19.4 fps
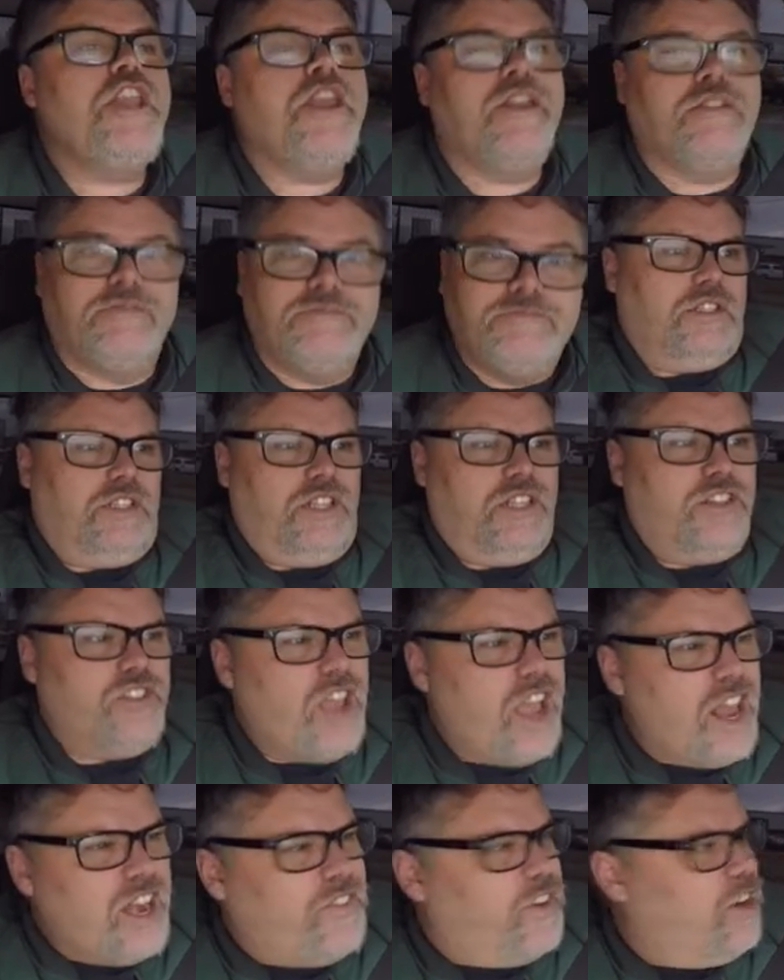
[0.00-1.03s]
you? It's
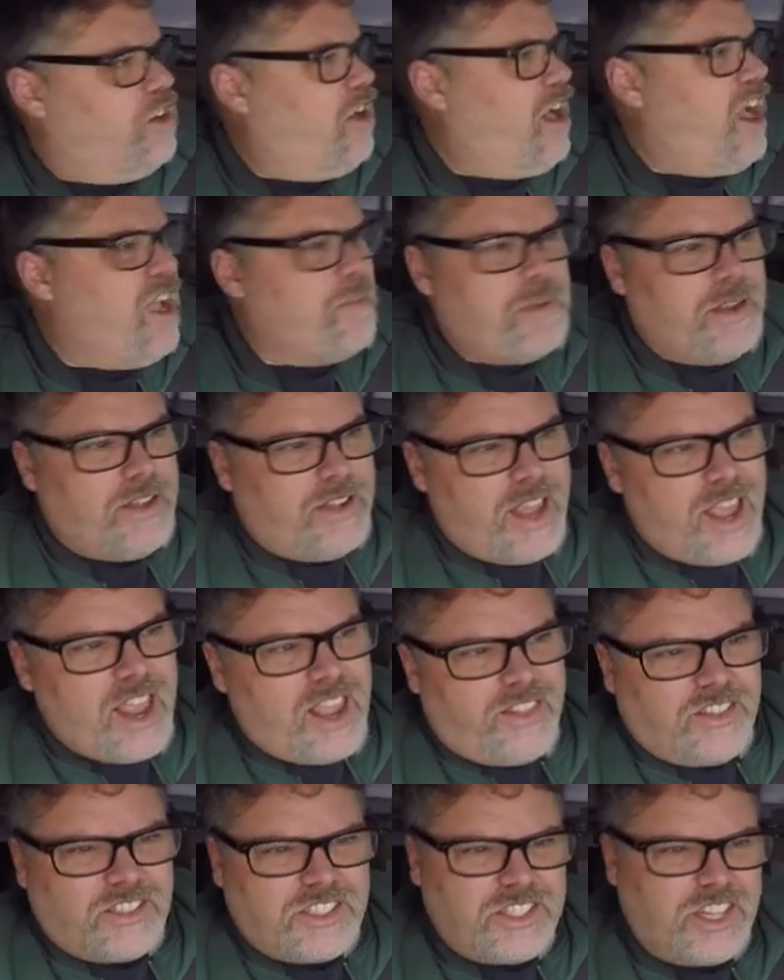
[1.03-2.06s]
kind of a crappy
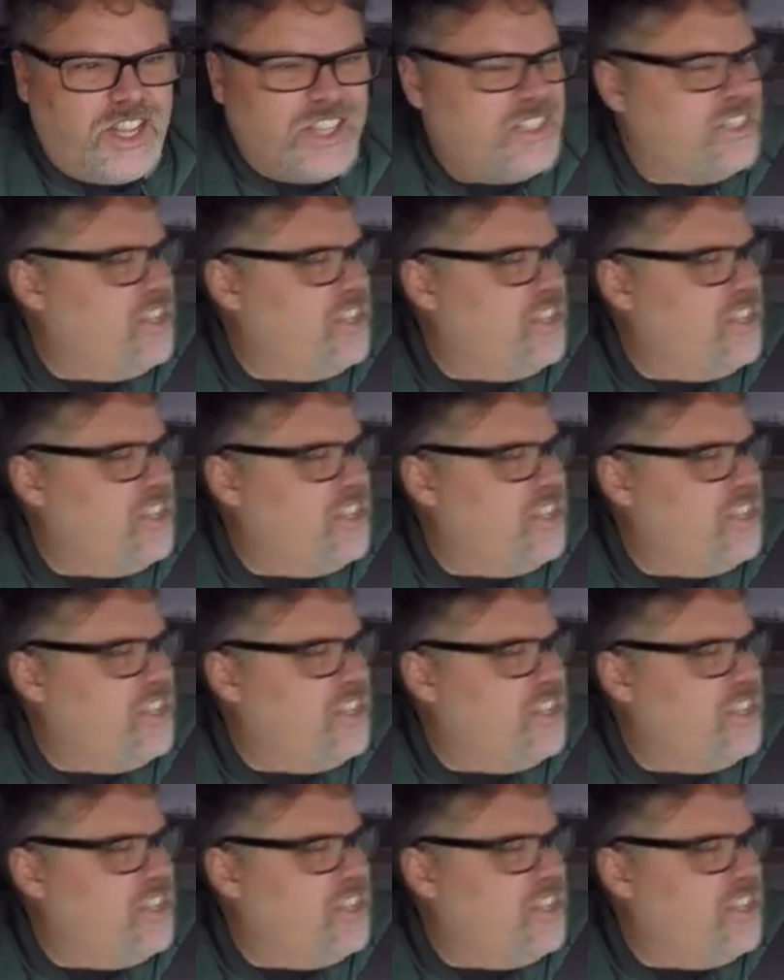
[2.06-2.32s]
day. The sun's